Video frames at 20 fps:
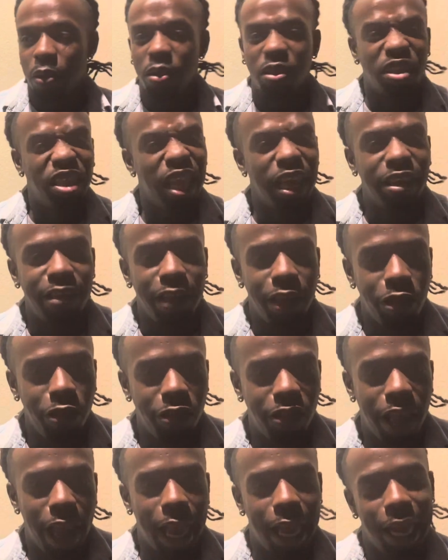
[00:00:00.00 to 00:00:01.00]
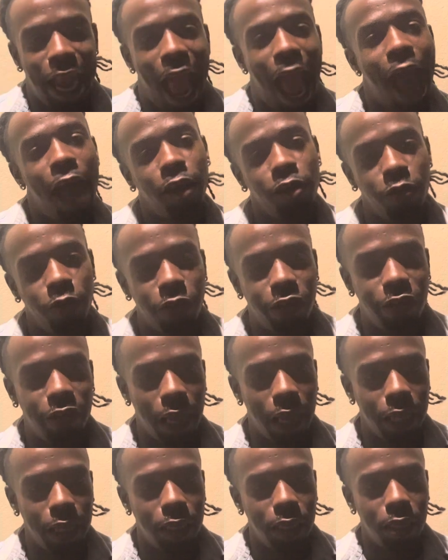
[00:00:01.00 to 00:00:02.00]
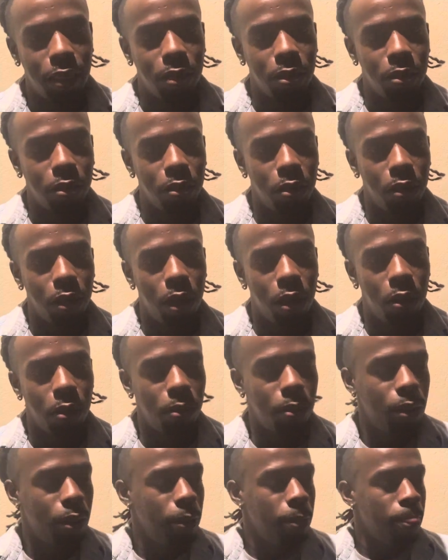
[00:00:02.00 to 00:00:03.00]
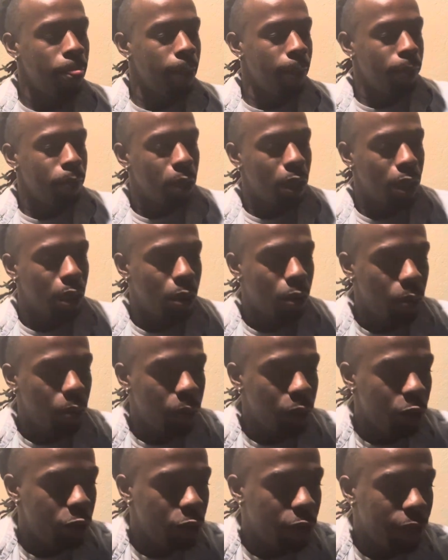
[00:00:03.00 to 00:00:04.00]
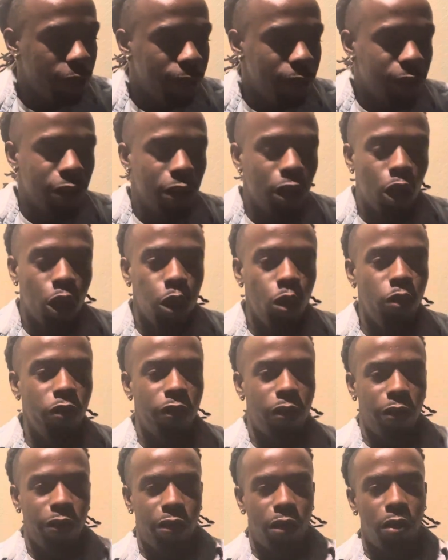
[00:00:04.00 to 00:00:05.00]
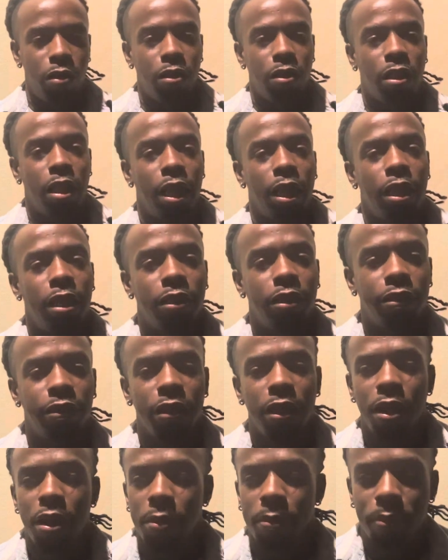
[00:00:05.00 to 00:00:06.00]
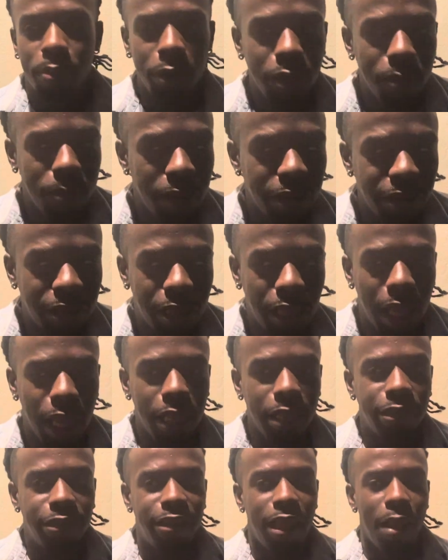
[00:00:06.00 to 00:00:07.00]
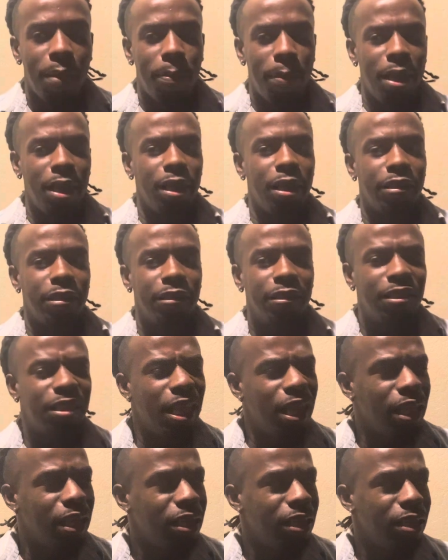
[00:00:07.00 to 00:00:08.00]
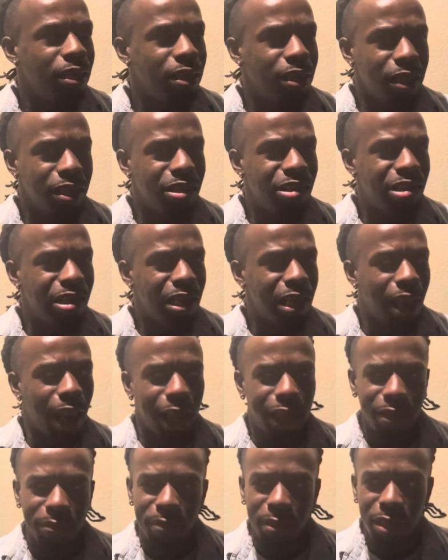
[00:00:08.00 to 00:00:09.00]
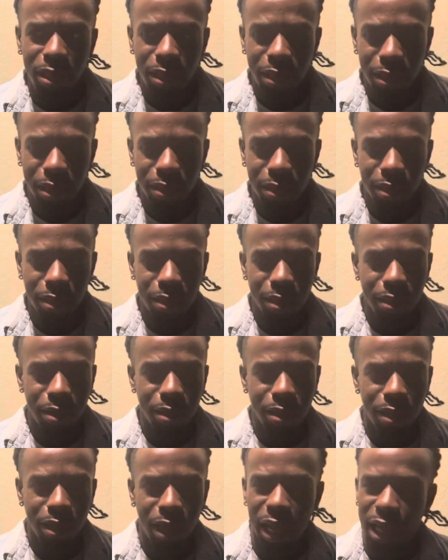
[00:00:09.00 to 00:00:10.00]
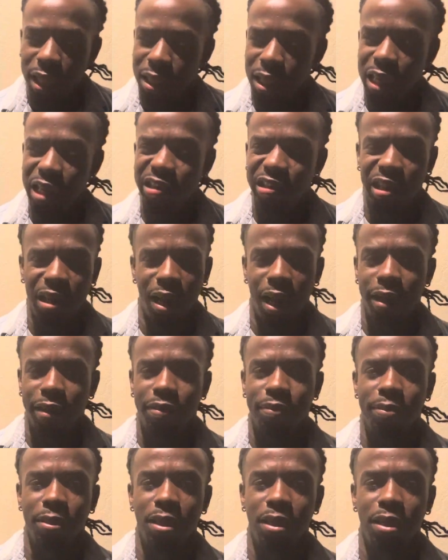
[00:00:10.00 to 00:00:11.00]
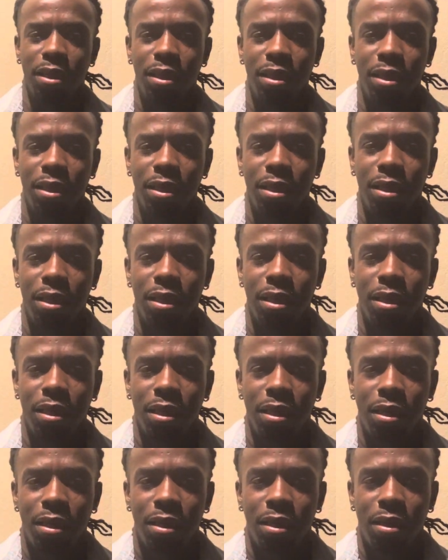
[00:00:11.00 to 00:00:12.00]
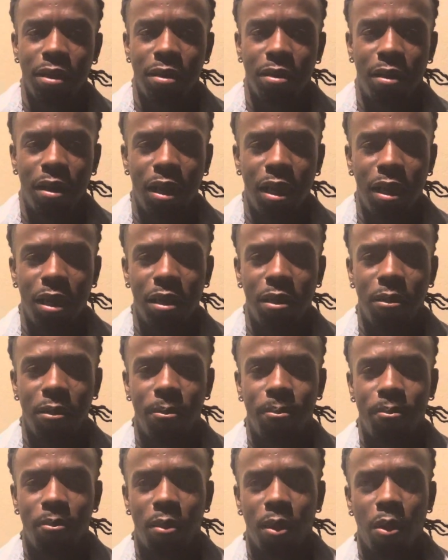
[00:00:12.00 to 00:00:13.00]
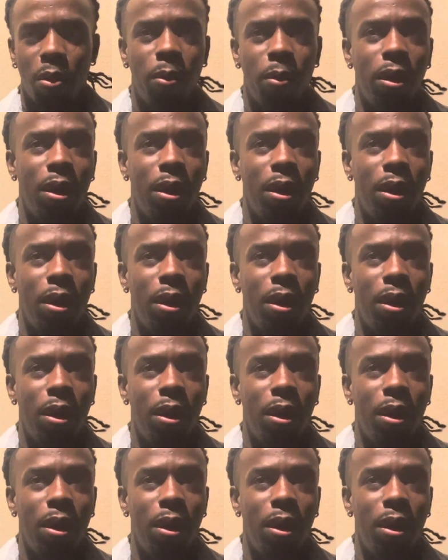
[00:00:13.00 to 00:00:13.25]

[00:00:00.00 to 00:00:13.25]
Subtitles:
things that you say and how you say it. when you're giving us clues on certain things, pretty much things that make us think, does she like me? I think she likes me, right? When